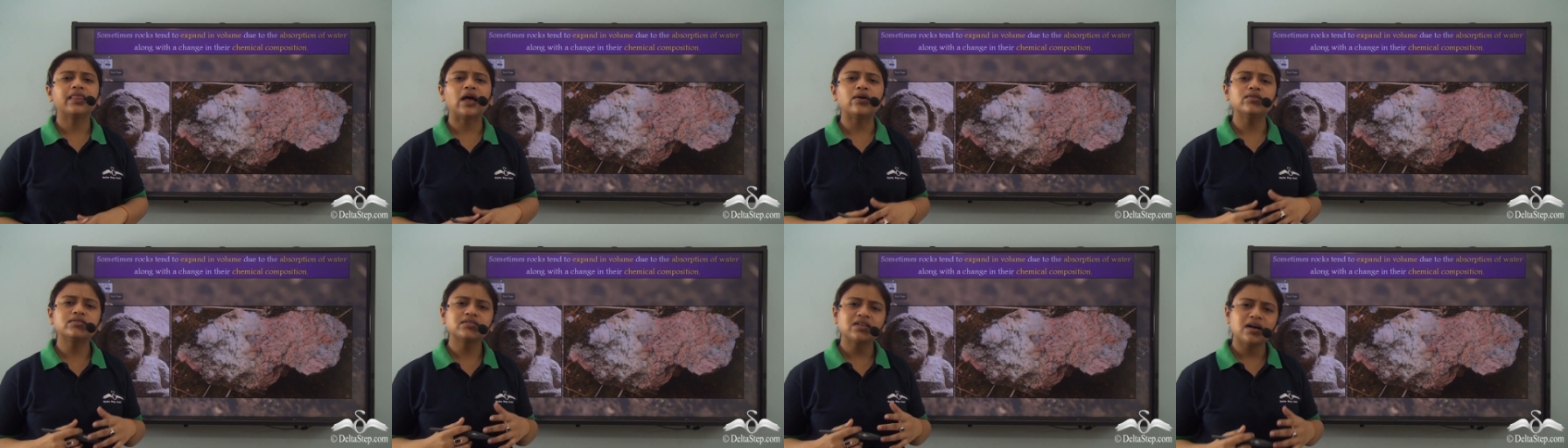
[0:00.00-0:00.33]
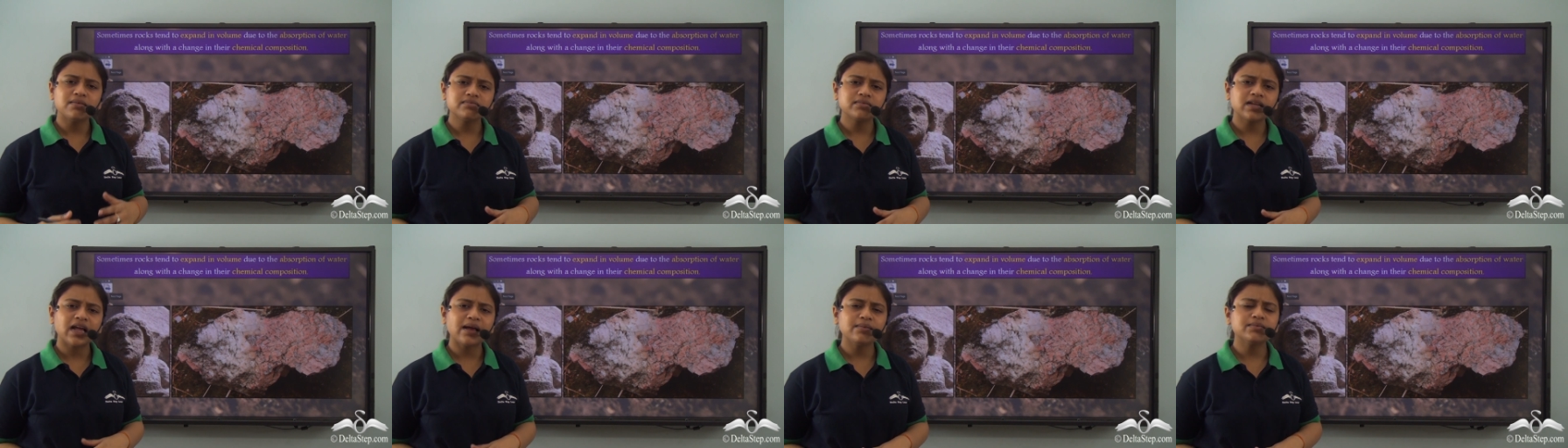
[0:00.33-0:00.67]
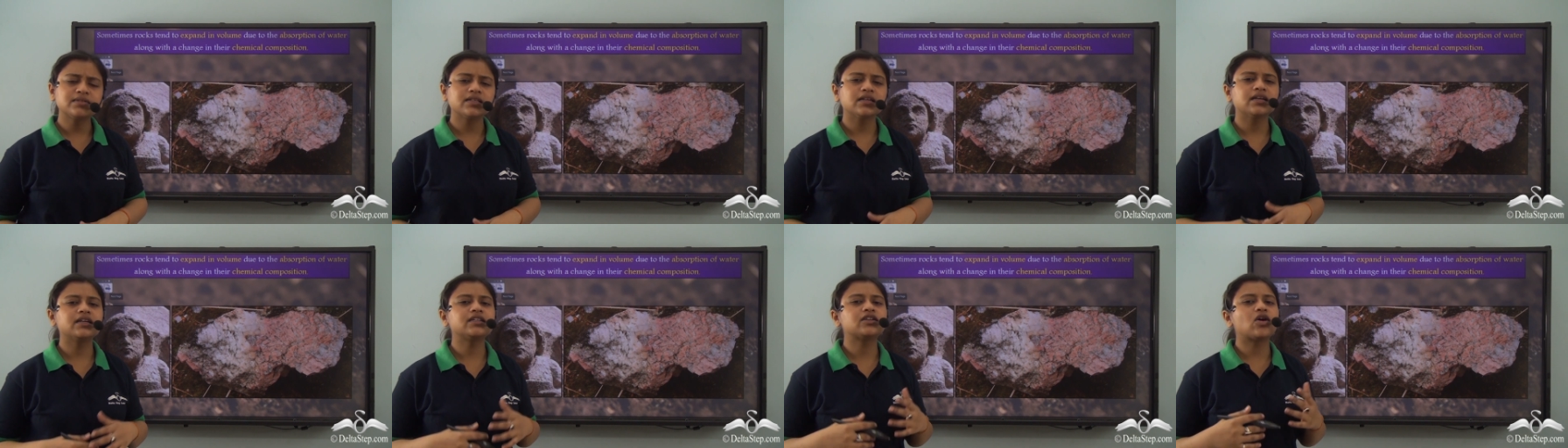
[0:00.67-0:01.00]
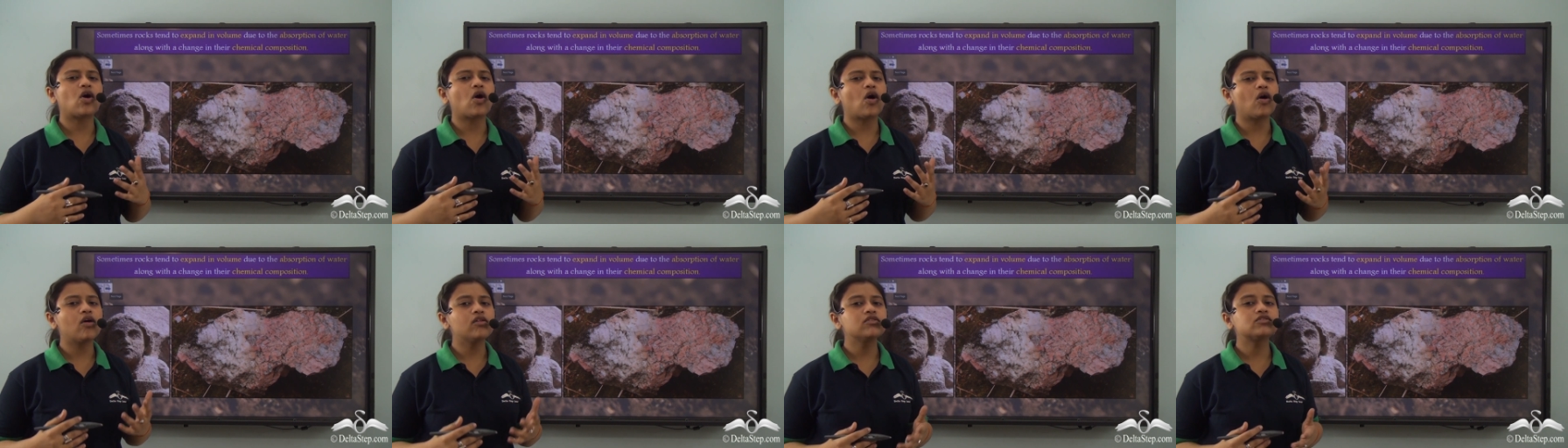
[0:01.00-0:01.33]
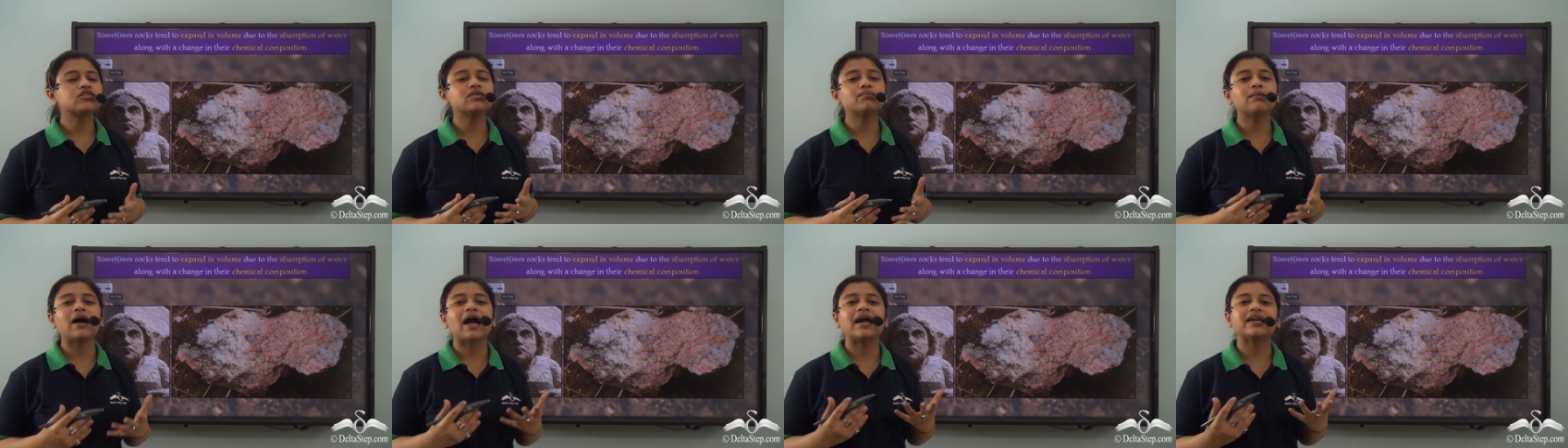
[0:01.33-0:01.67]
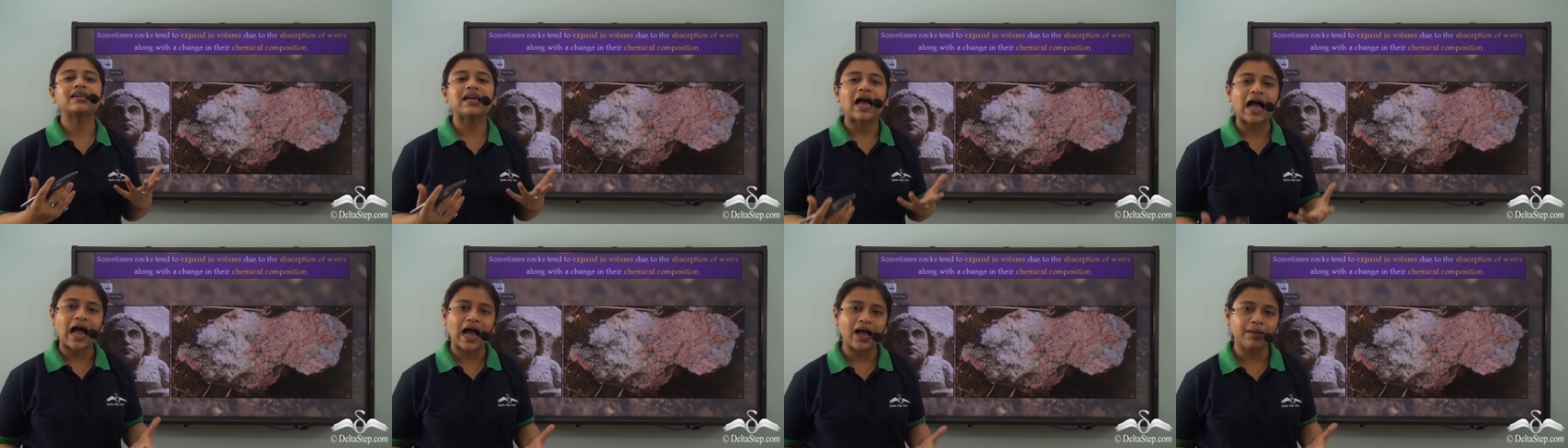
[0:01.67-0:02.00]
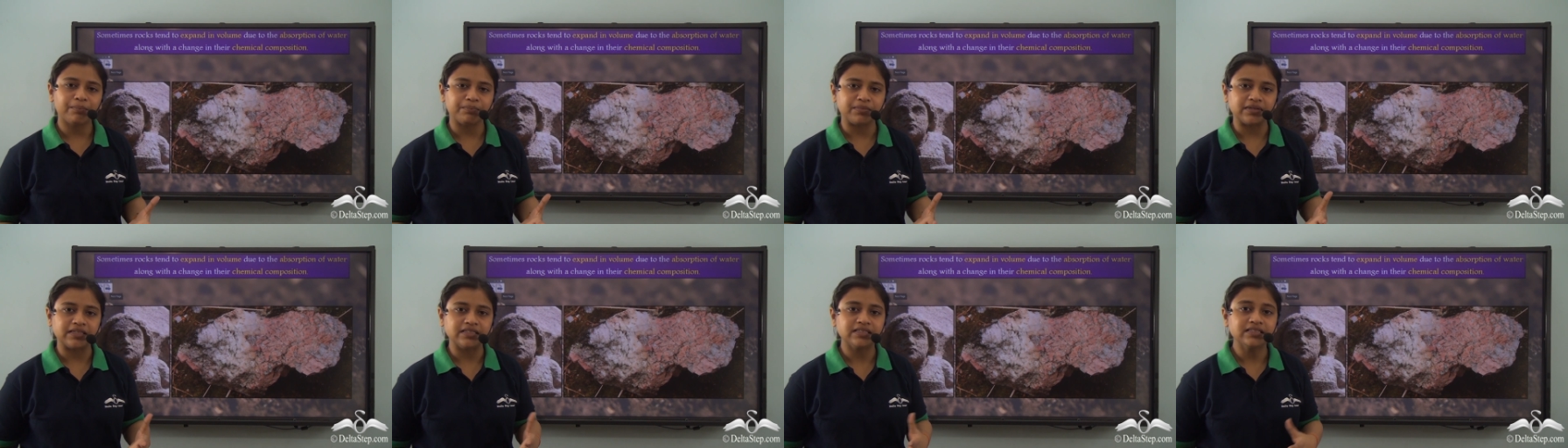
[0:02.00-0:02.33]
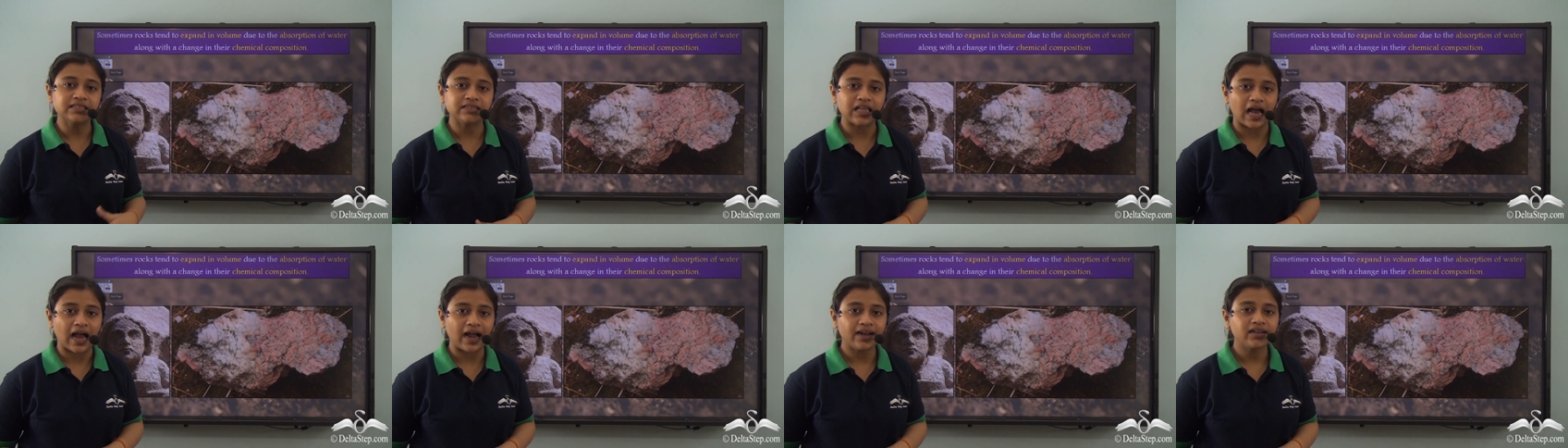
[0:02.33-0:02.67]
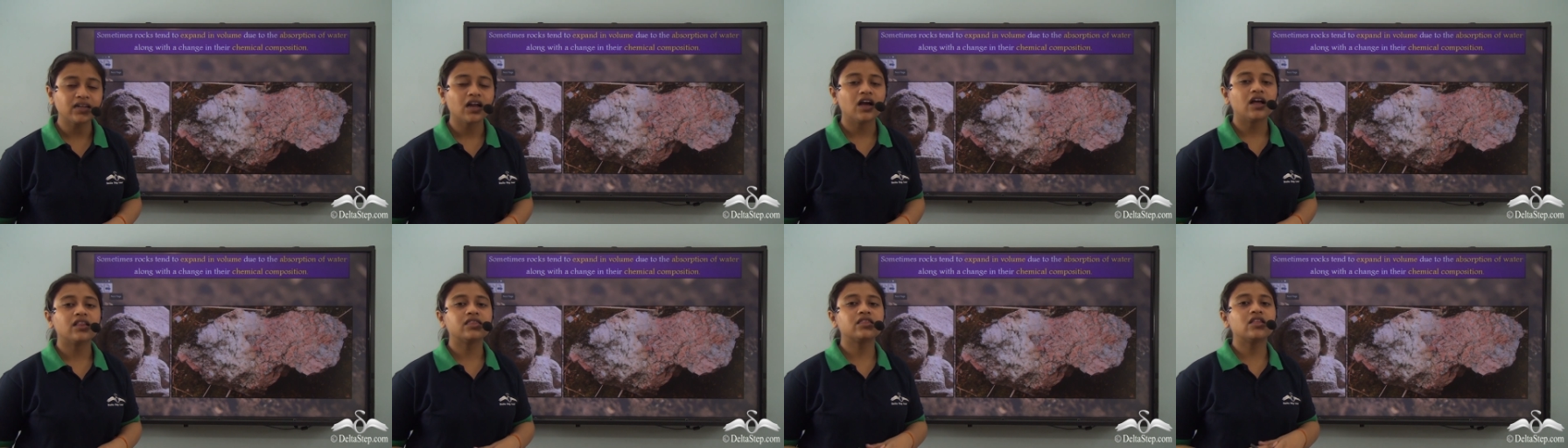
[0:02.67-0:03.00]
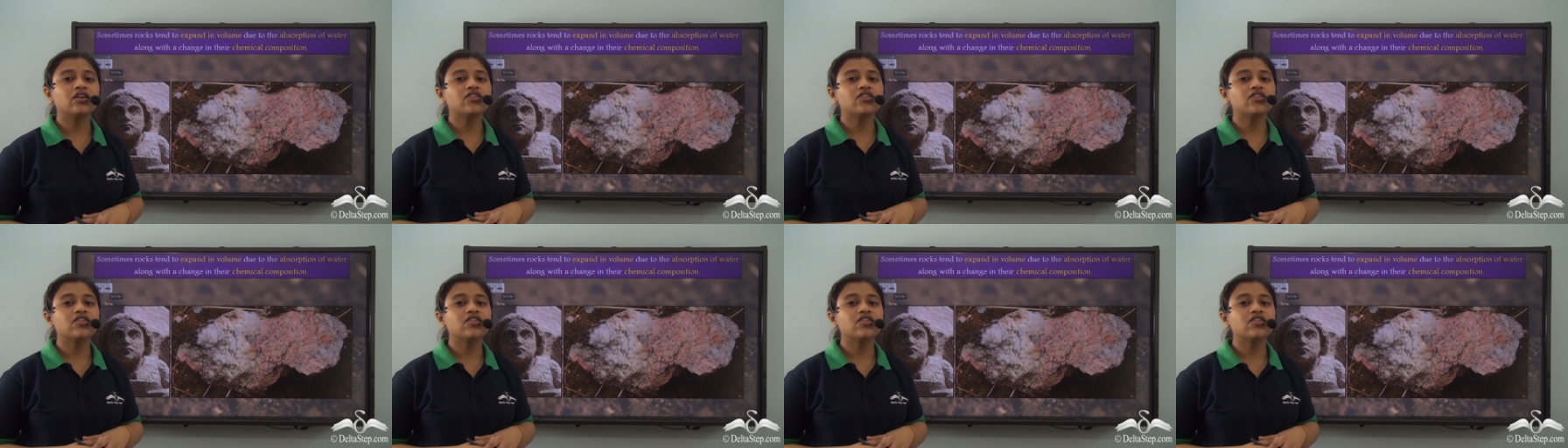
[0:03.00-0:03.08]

Now sometimes it also might happen that